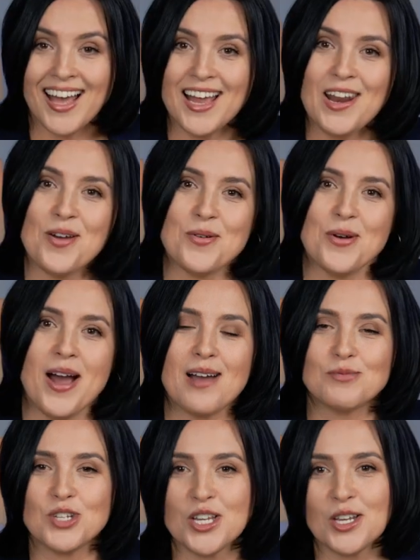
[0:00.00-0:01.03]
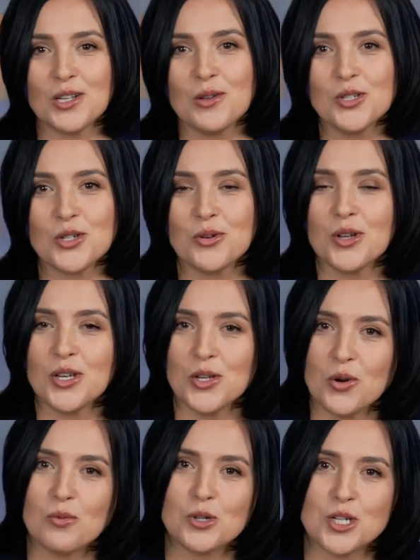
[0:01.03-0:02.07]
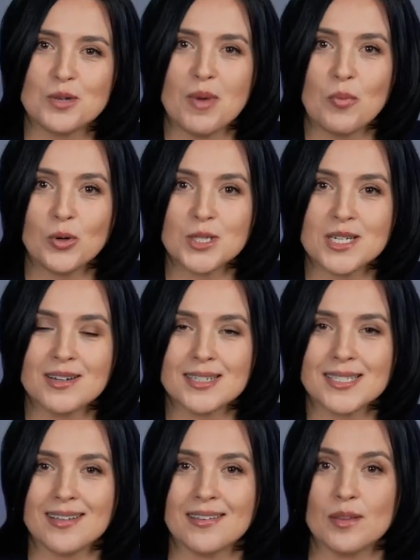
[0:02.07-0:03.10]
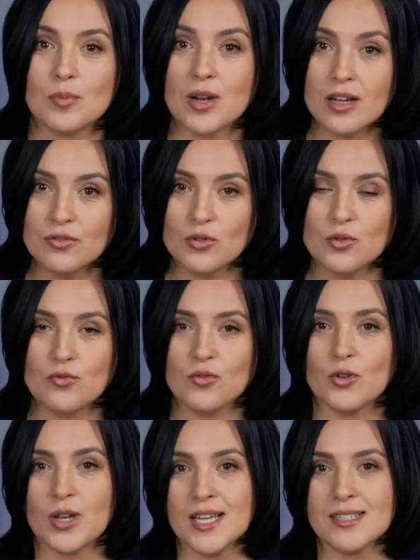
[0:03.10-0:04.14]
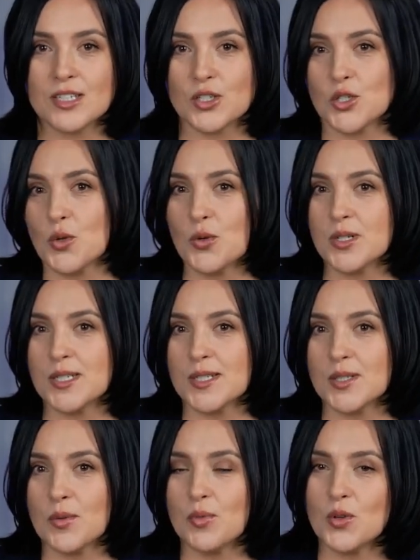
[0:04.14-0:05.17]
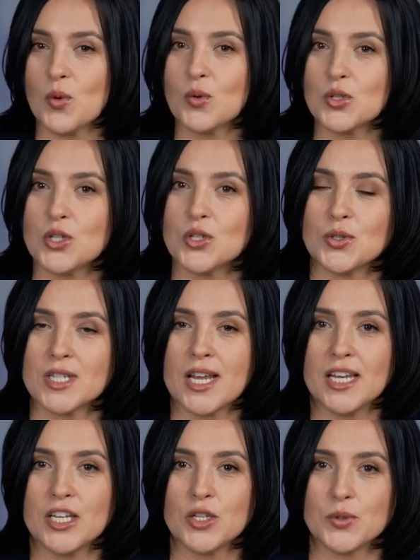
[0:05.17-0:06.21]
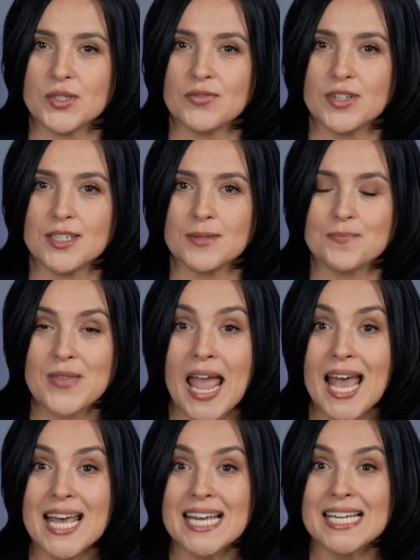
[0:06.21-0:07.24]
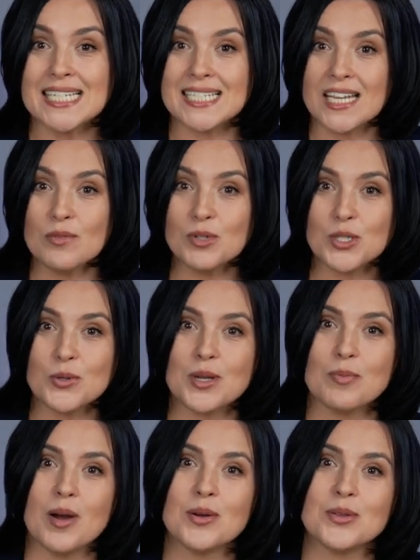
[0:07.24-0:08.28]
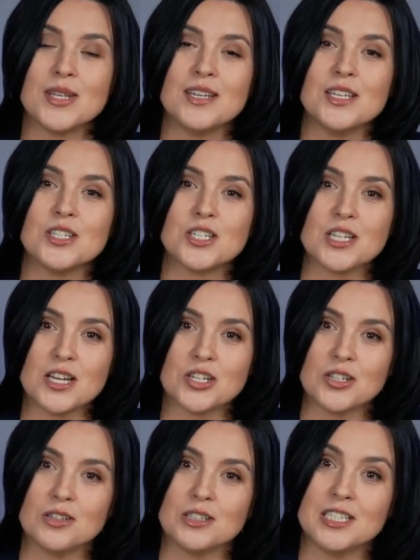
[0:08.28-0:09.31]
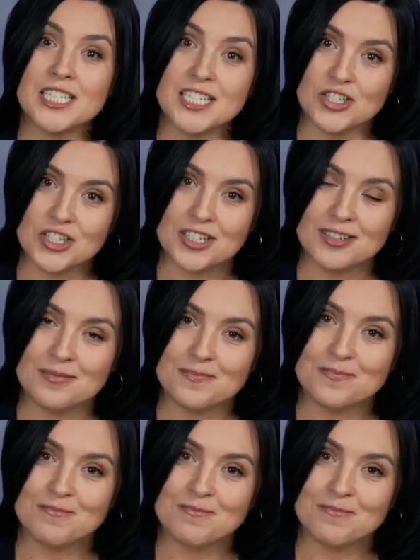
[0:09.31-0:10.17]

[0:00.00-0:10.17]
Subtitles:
Hello, I'm Jenny Klochko, and you are watching my podcast, the platform for guest stories beyond your daily newsfeed. Today we talk about the International Legion,